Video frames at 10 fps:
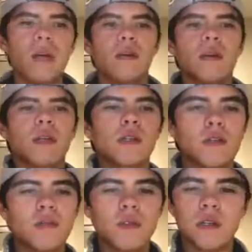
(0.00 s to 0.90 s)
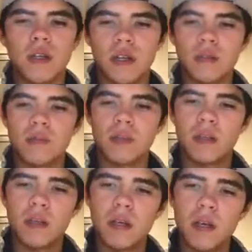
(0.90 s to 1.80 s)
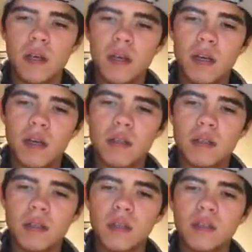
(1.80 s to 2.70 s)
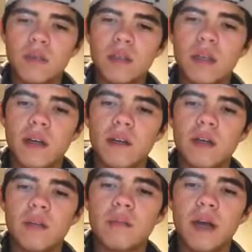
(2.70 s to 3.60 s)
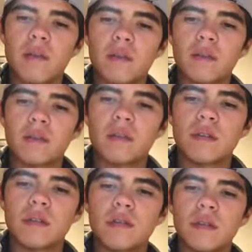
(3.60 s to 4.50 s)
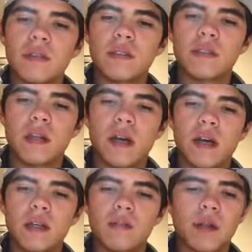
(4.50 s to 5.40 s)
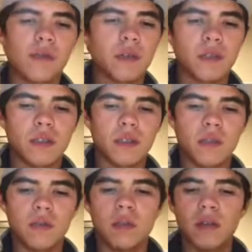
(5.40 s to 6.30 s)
Okay, so for the next one, it says, which area on the map is experiencing the highest population growth?